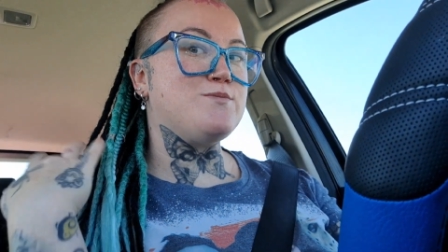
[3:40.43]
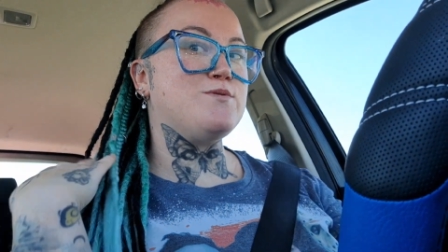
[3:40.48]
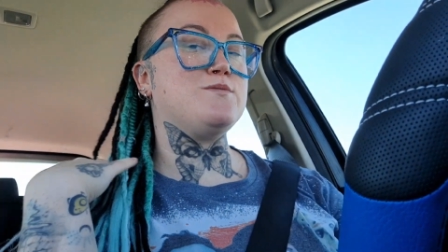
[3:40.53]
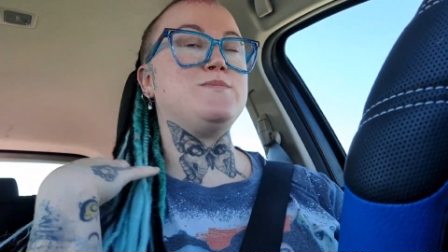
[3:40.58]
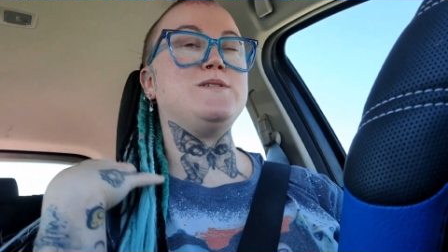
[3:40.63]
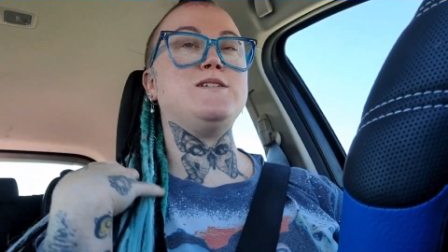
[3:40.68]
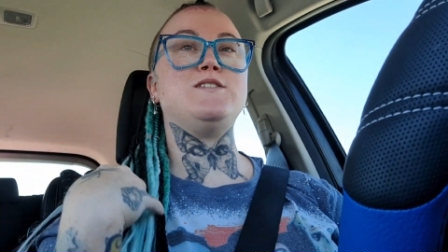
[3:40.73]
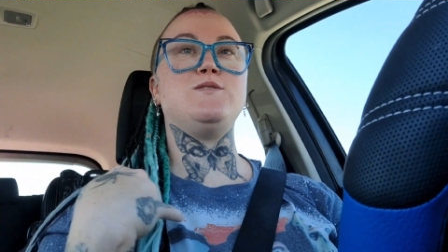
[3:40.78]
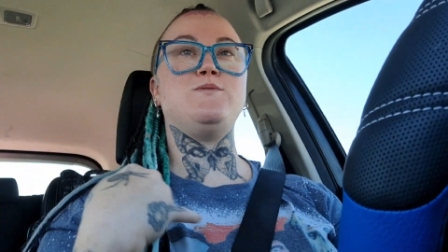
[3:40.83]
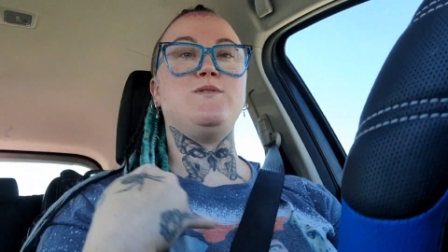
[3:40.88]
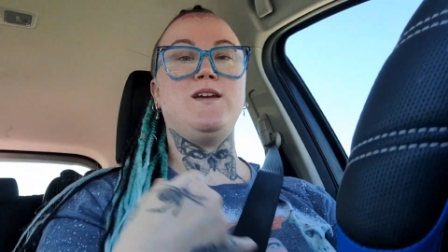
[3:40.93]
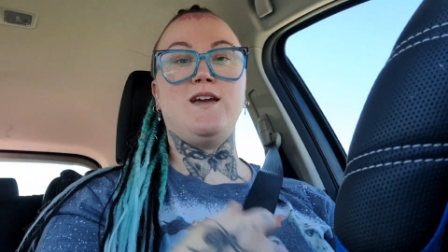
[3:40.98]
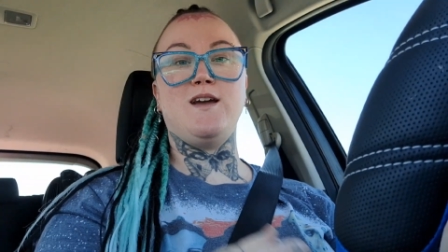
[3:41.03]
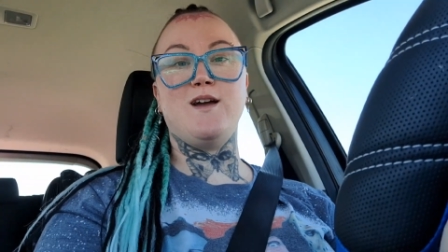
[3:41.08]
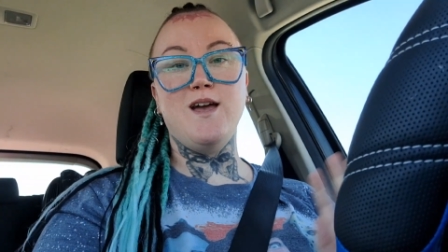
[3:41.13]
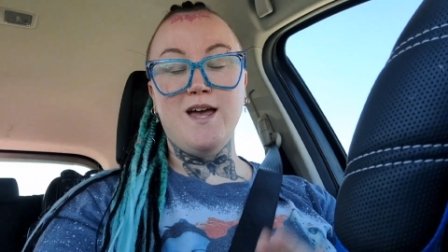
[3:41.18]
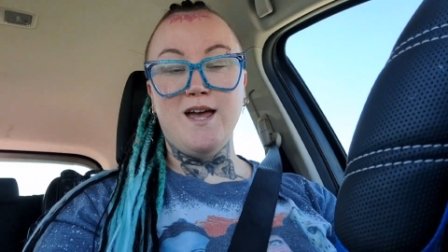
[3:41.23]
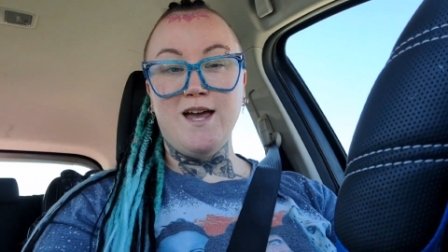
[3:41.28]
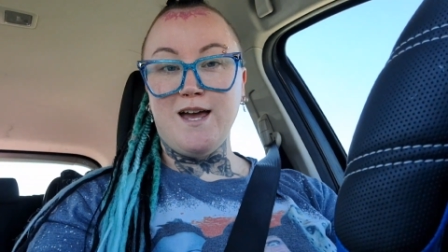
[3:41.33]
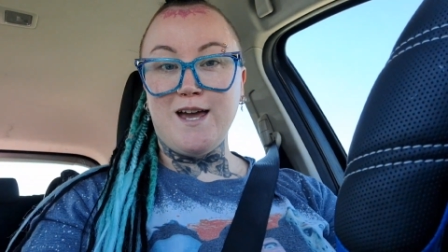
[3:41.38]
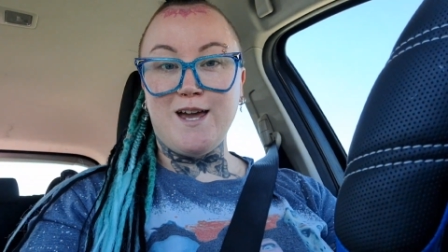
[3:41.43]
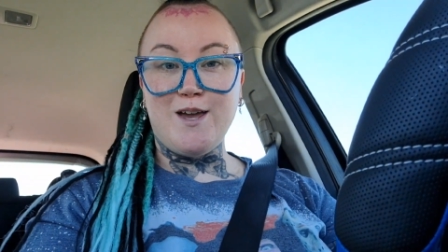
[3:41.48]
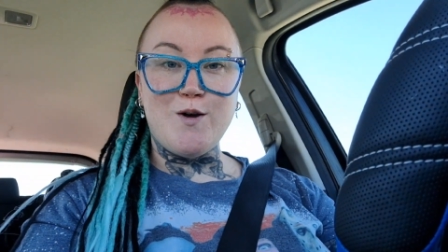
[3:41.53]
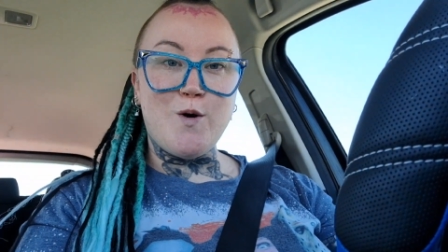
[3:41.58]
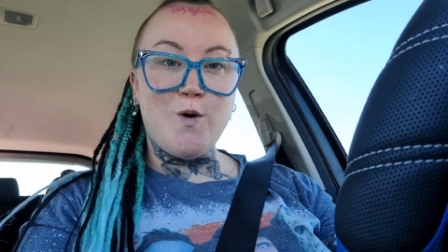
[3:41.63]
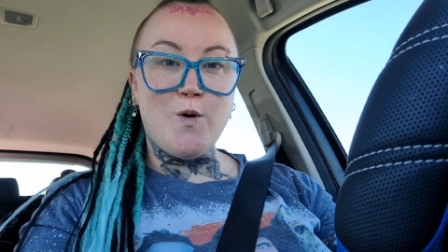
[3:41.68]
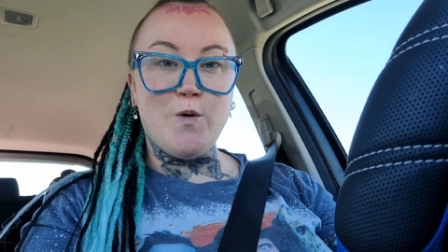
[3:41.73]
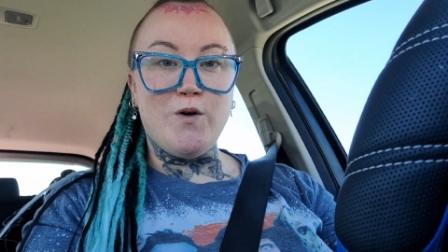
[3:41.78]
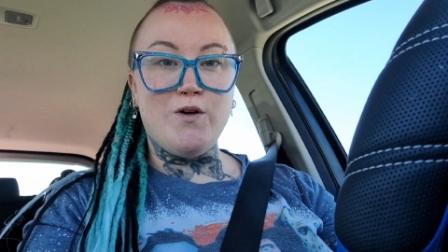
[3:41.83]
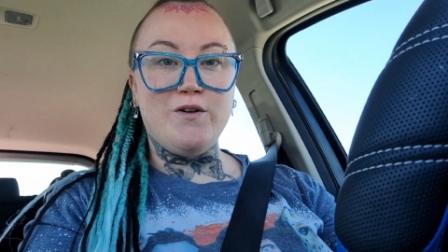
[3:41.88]
We'll be doing a
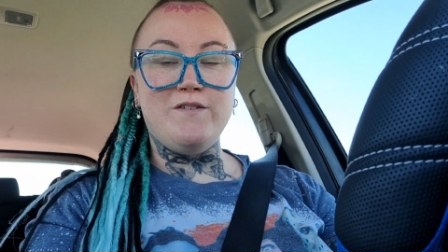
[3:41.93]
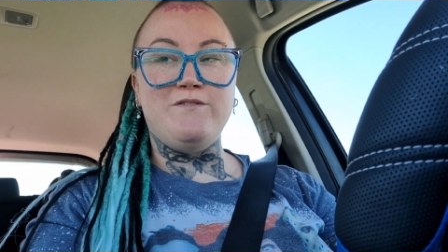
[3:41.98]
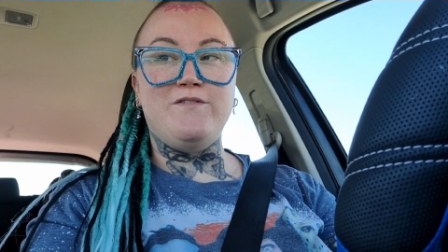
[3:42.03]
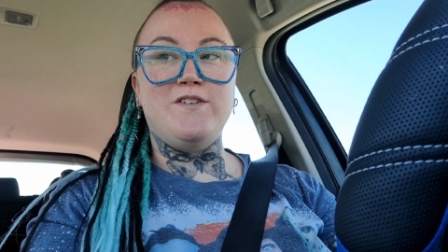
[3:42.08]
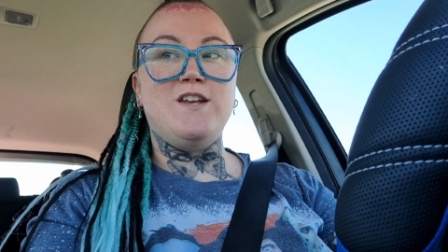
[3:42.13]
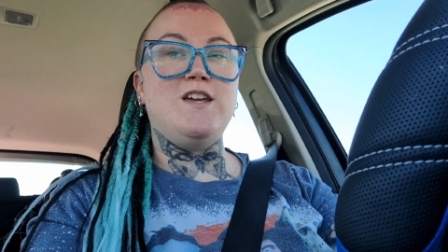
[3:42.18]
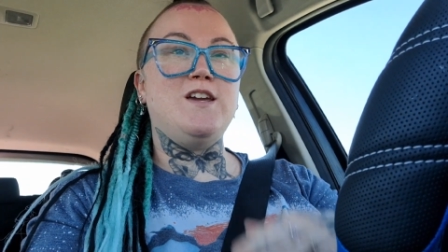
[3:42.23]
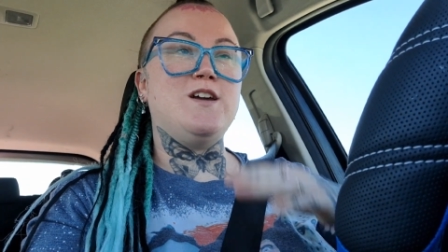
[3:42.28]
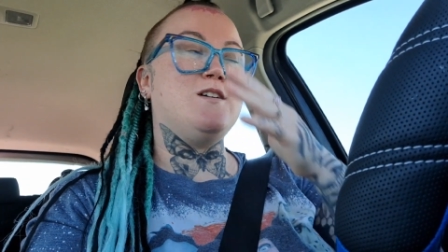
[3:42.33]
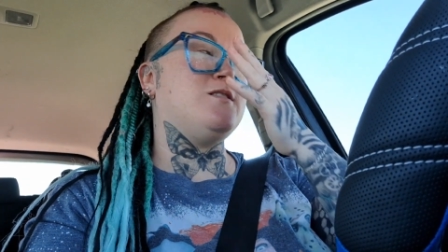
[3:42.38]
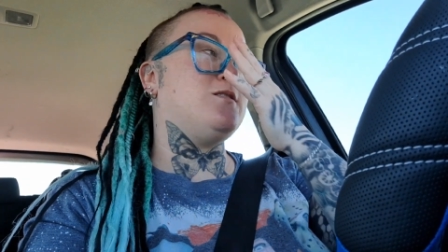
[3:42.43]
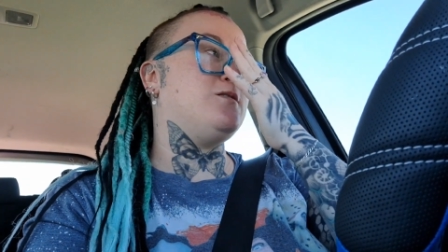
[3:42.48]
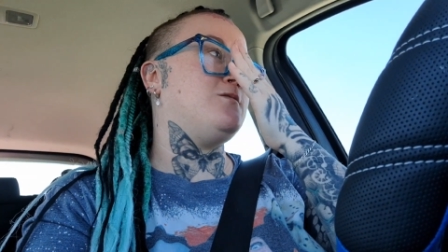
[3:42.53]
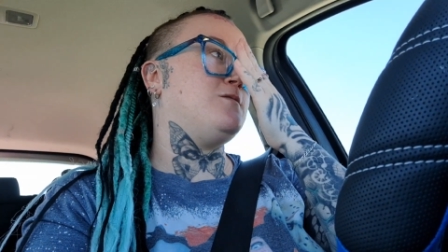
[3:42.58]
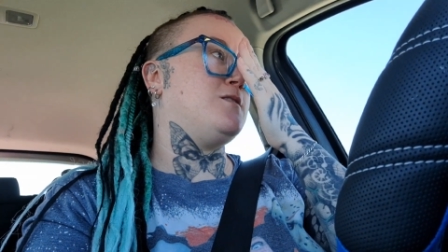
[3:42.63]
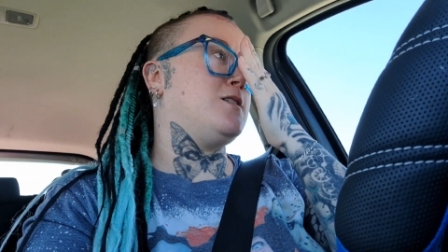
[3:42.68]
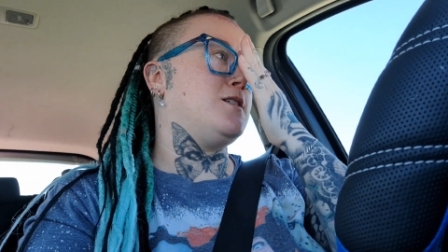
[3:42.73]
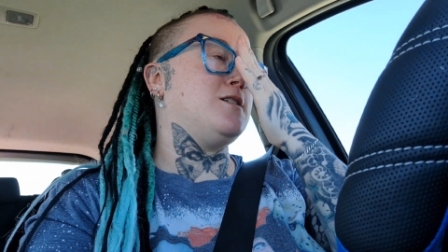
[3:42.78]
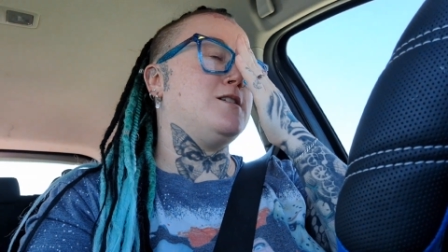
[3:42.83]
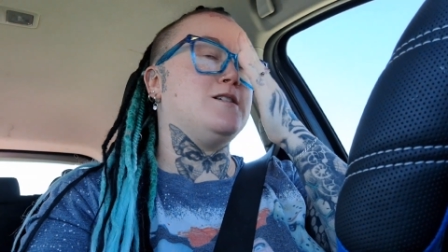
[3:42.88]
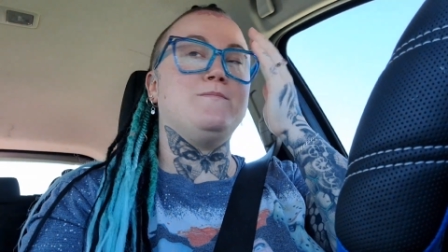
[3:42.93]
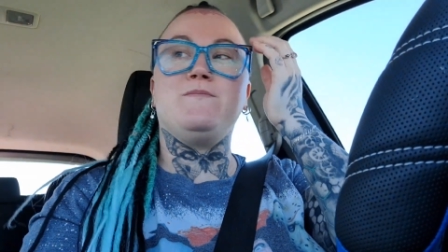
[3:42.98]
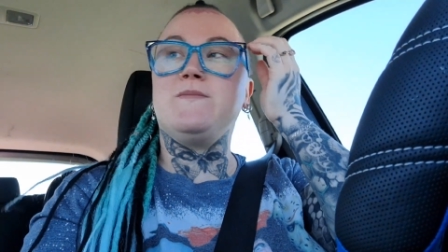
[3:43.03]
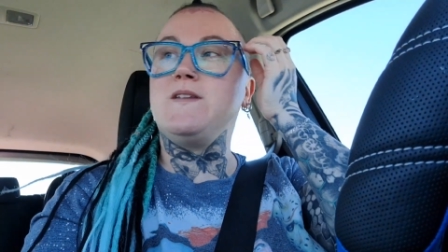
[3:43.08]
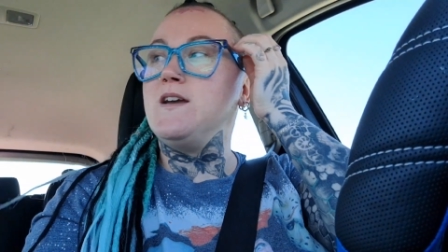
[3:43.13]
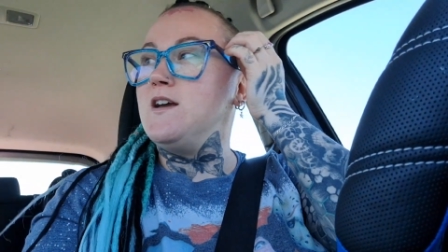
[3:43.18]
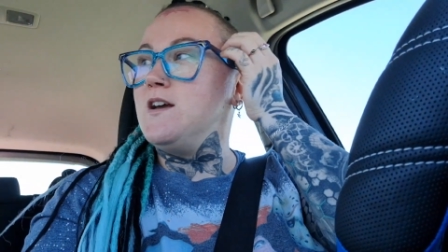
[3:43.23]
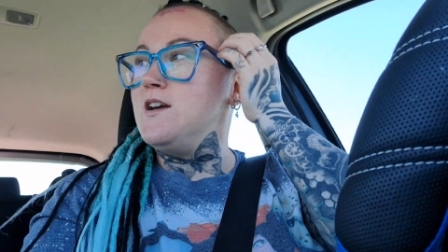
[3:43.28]
whole video